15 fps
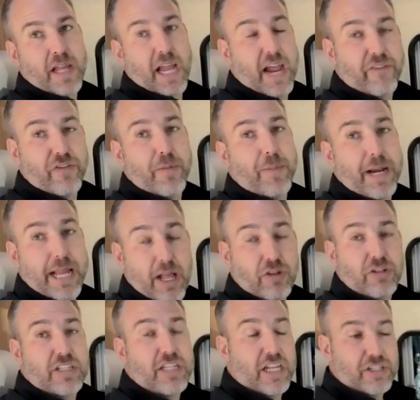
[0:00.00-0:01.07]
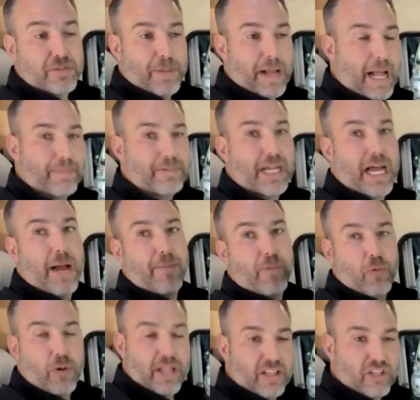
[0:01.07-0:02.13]
Everybody really? else does okay. pop top
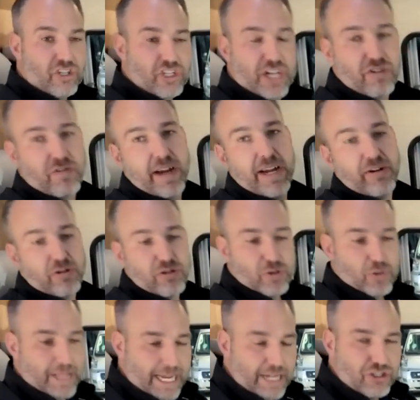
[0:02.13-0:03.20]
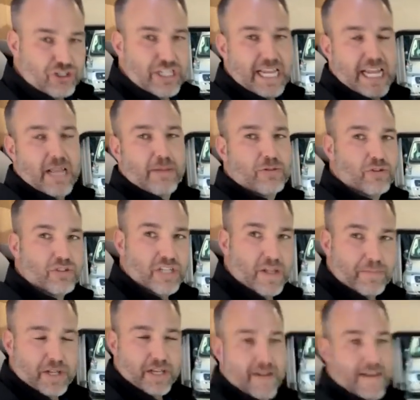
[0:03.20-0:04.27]
with generators or with AGMs or
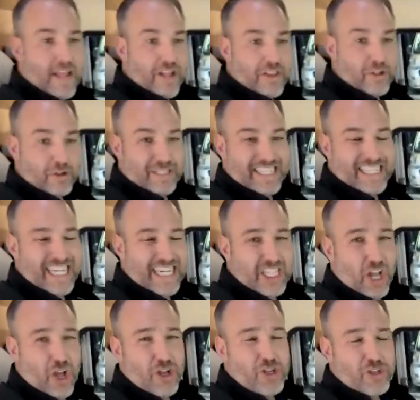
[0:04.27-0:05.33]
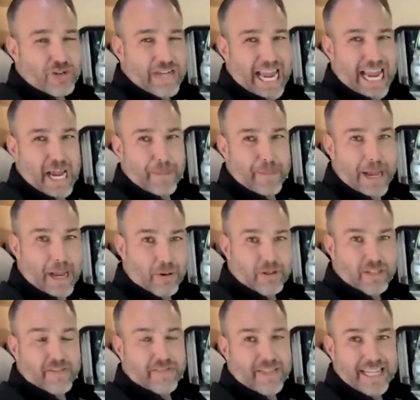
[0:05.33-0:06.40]
something. Oh, okay. There's 600 amp
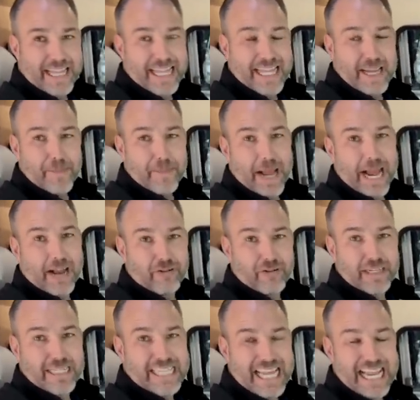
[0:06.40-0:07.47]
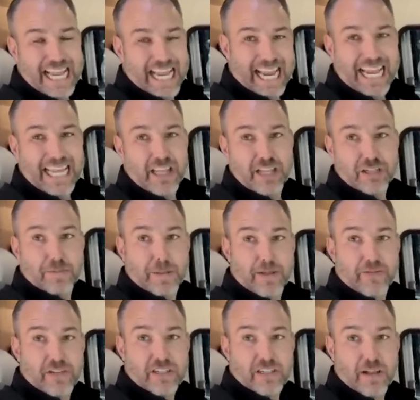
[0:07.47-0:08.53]
hours of lithium batteries in this
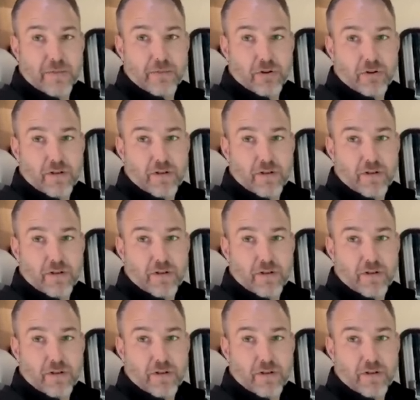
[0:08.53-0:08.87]
pivot slumber.